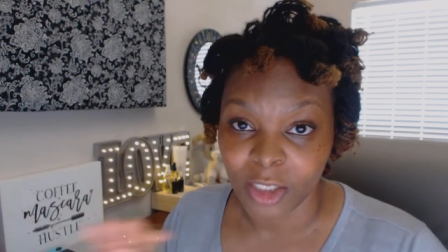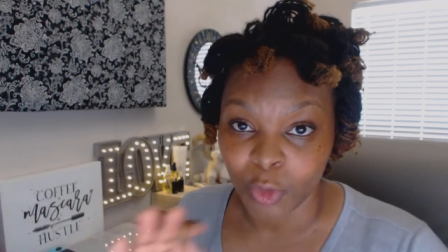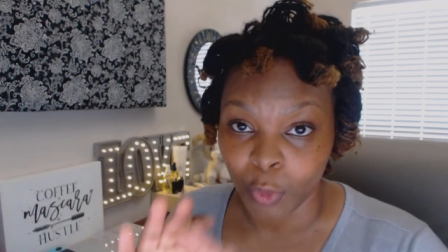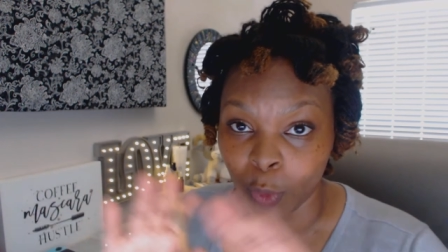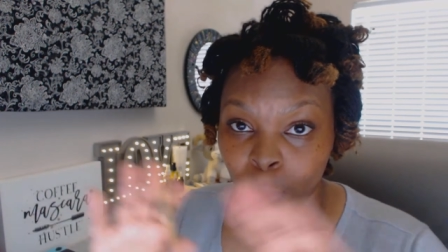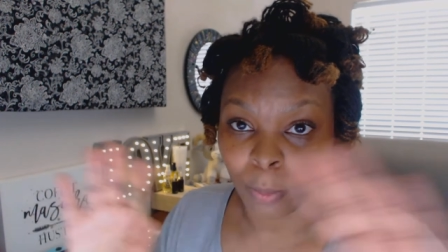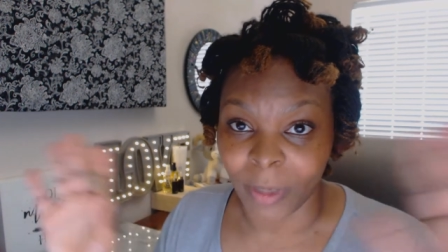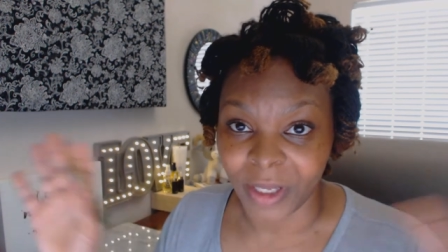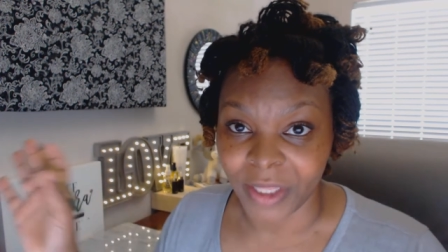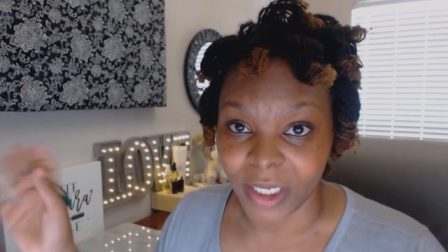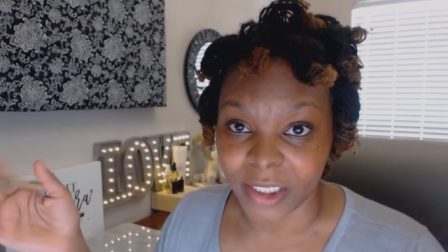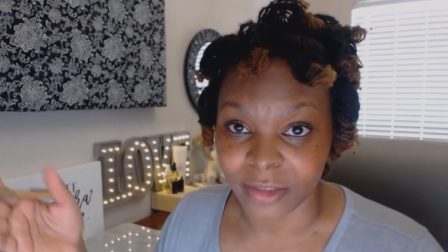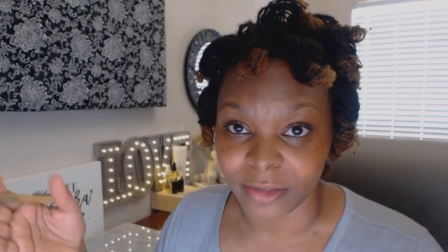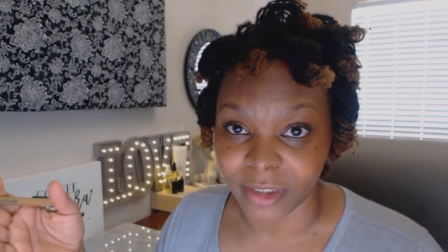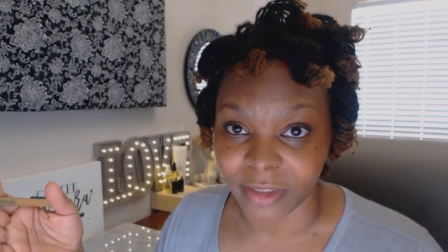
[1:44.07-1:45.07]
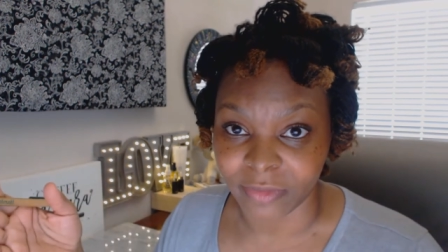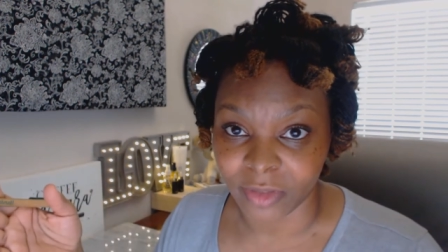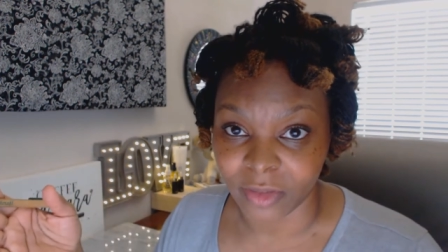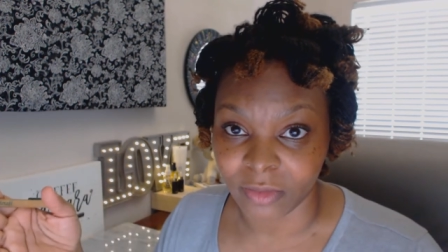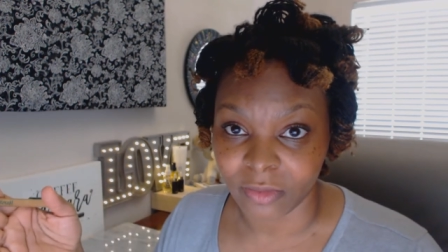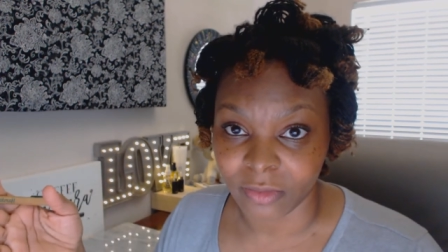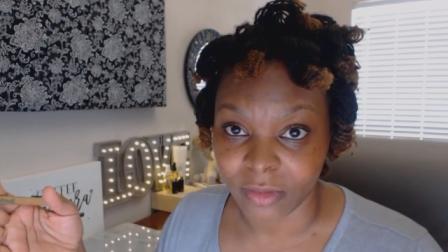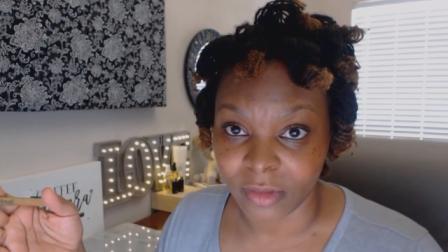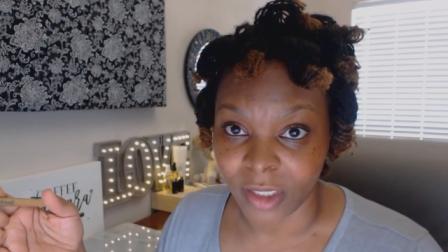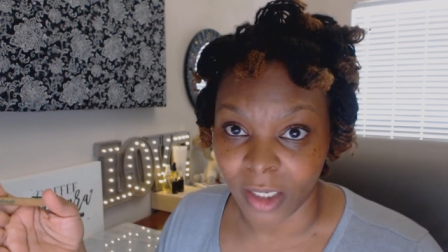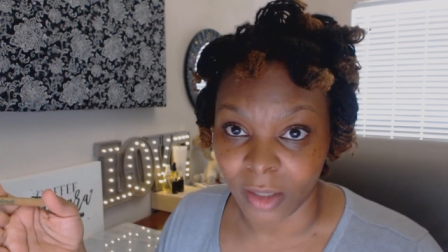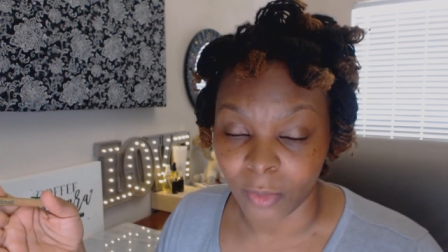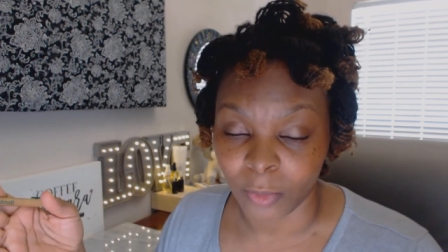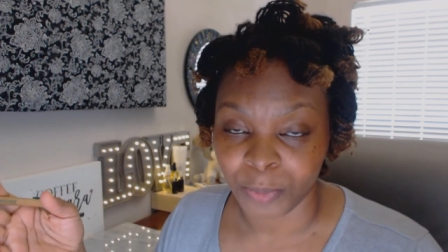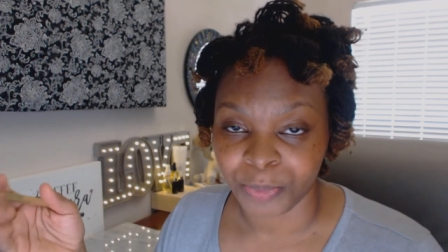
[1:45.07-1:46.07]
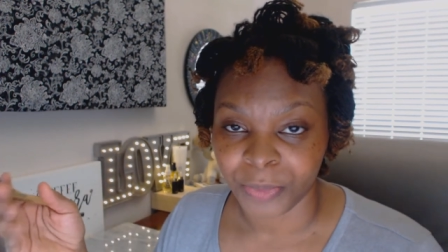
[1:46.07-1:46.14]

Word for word: So my thighs are even now.